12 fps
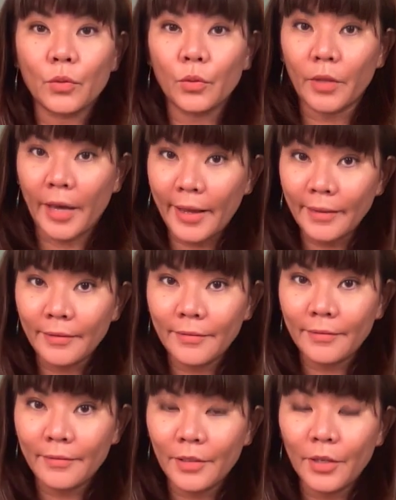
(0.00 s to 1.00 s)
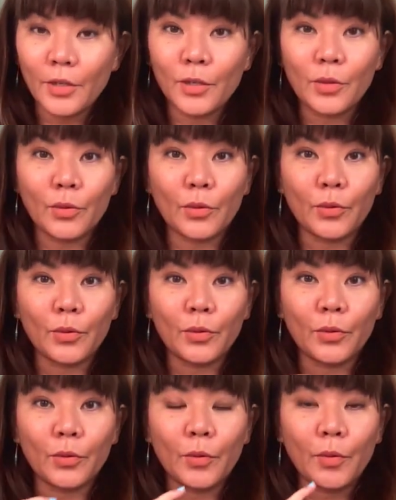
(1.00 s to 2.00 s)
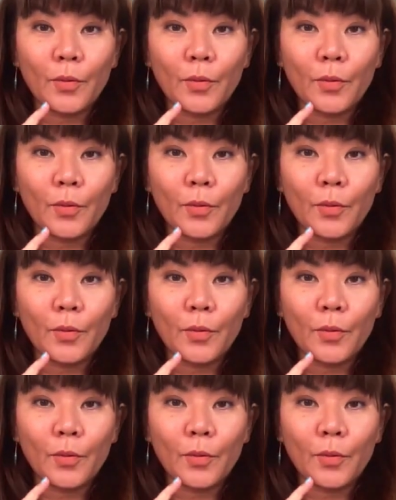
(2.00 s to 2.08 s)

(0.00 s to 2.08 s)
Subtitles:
do that, to